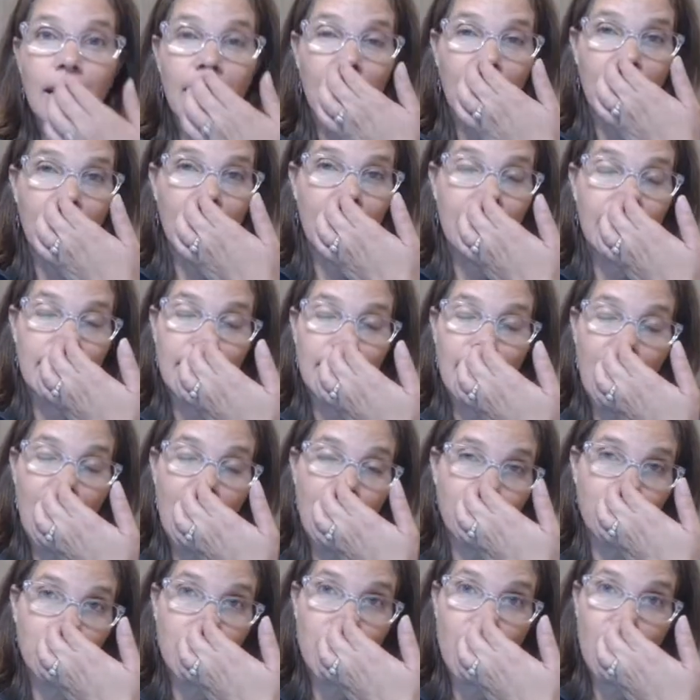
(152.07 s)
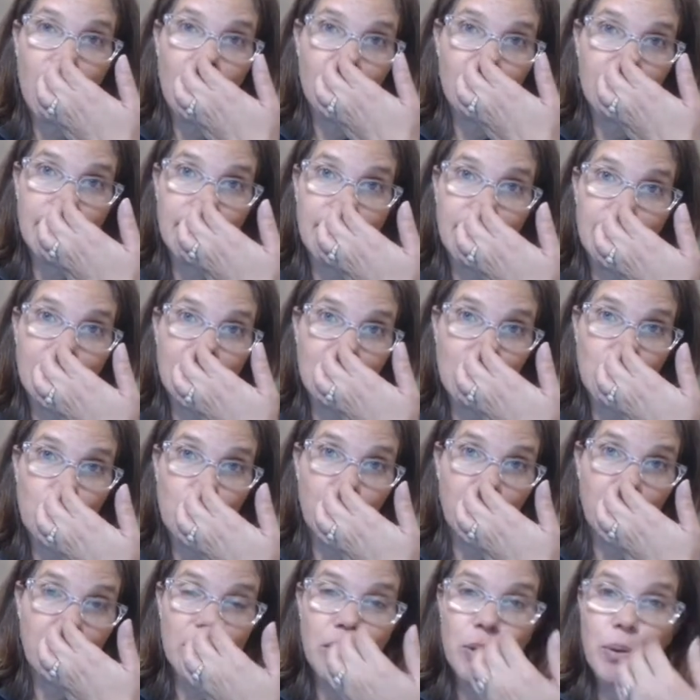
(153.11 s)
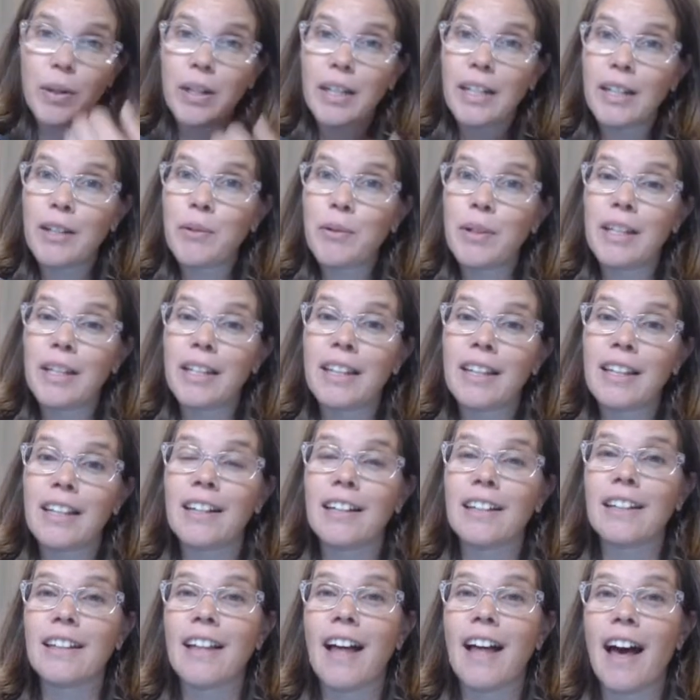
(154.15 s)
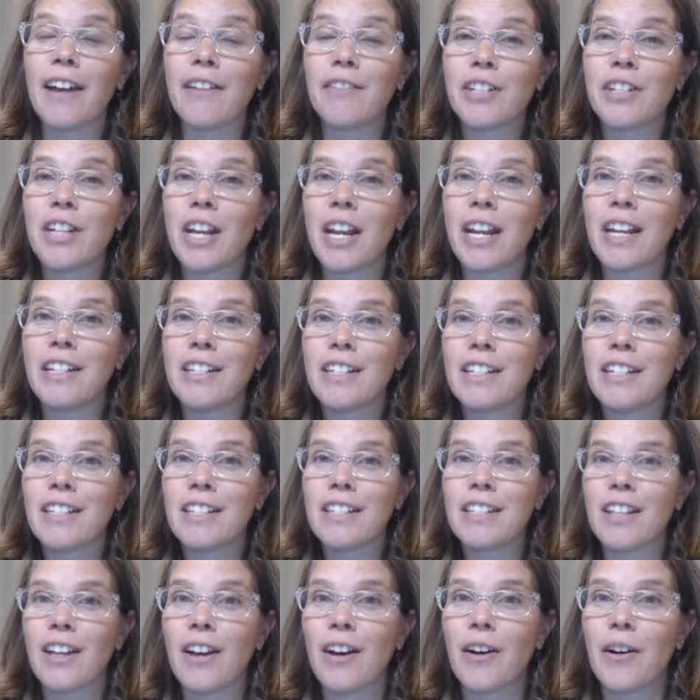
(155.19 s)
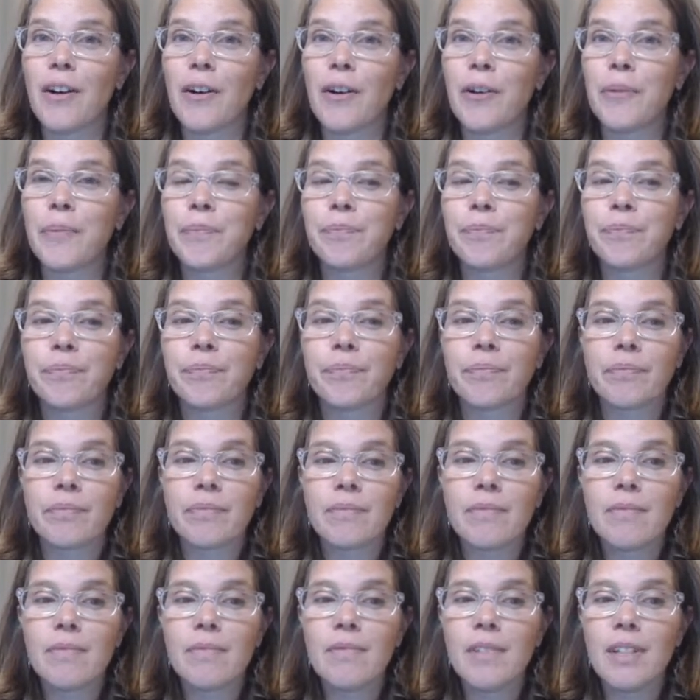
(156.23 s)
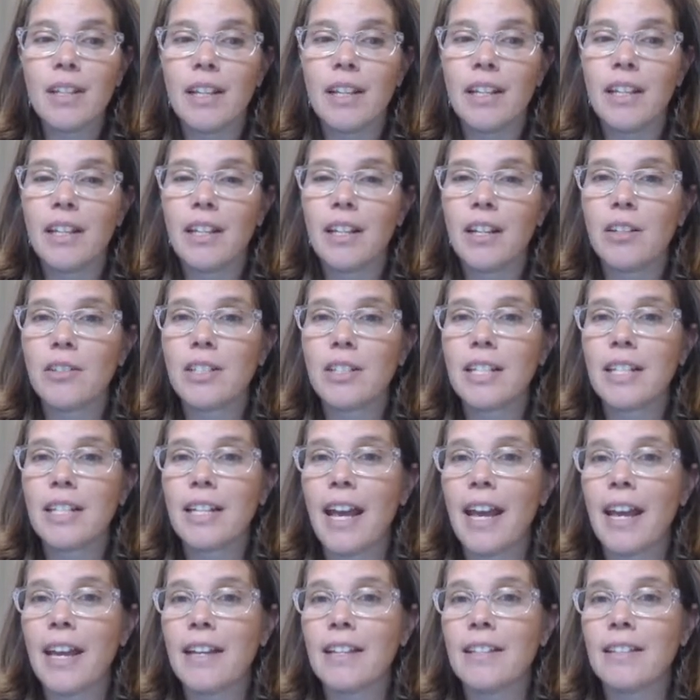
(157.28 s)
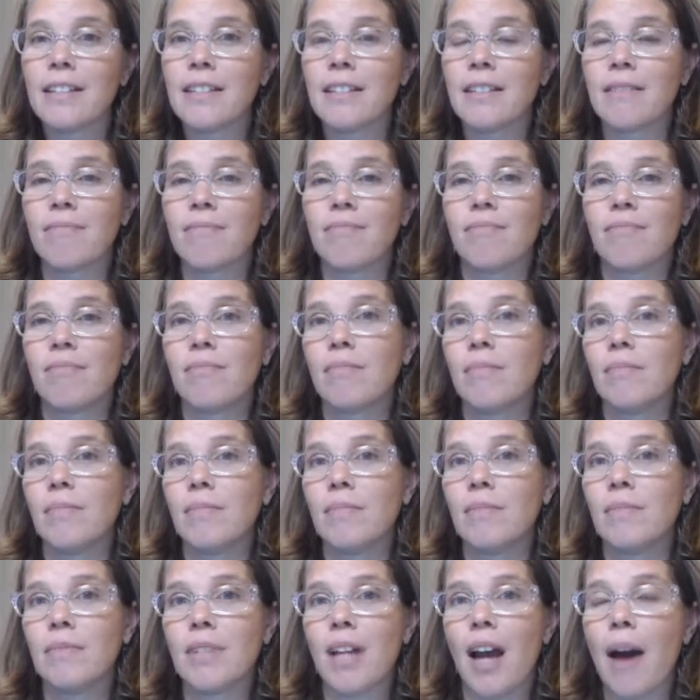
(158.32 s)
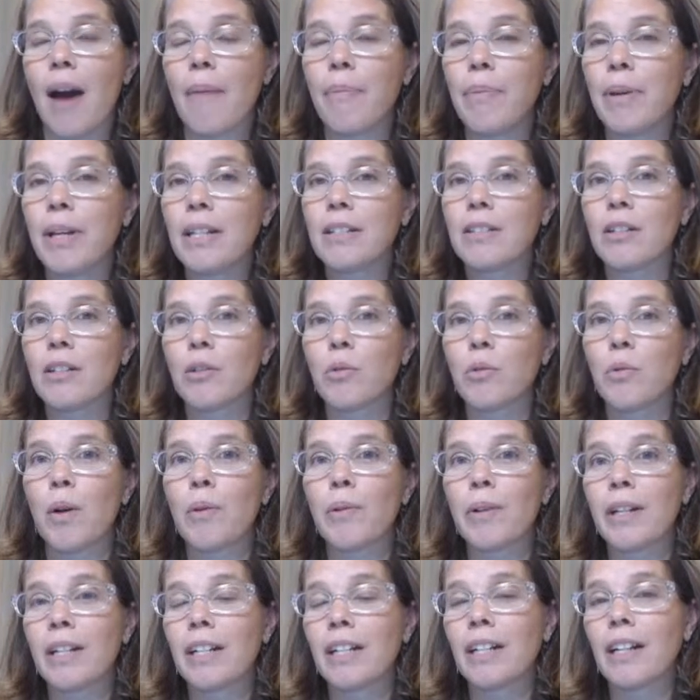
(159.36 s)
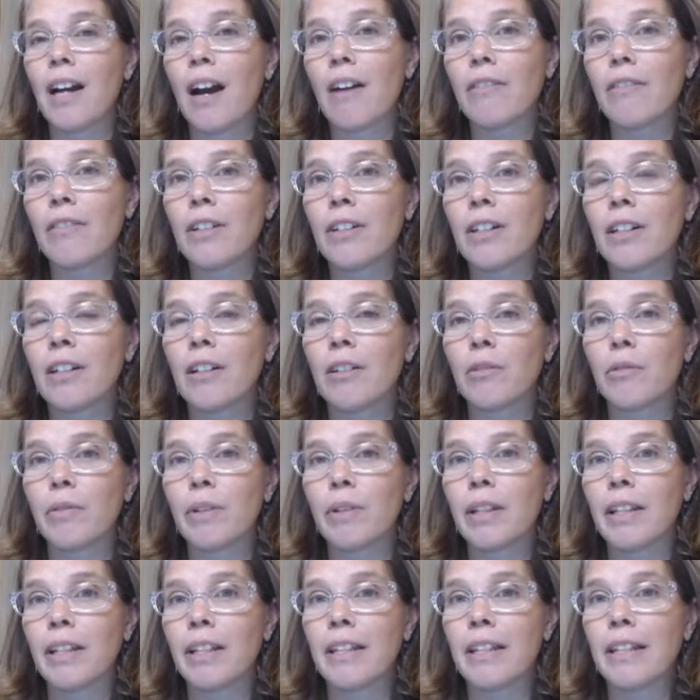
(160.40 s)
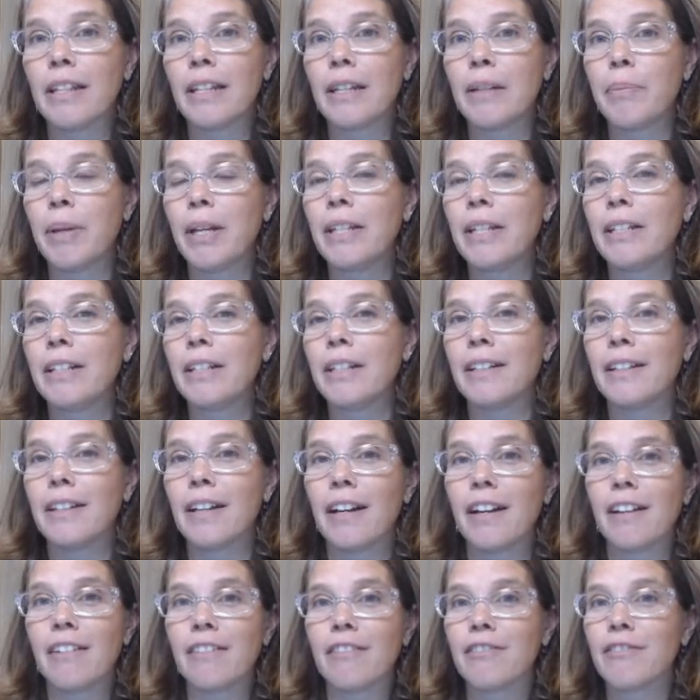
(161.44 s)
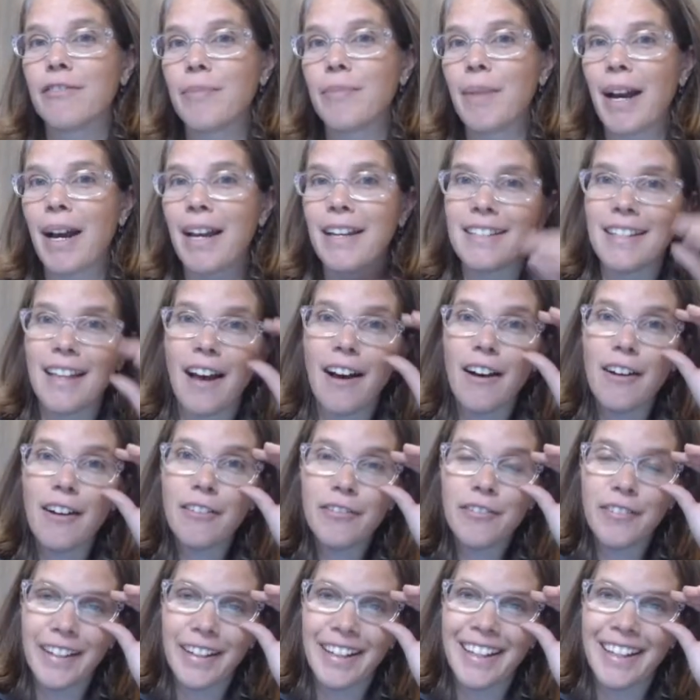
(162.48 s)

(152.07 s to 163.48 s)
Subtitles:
And after all, it is 2020 with a lot of changes. So, today's topics or what we're going to cover are really the opinion of myself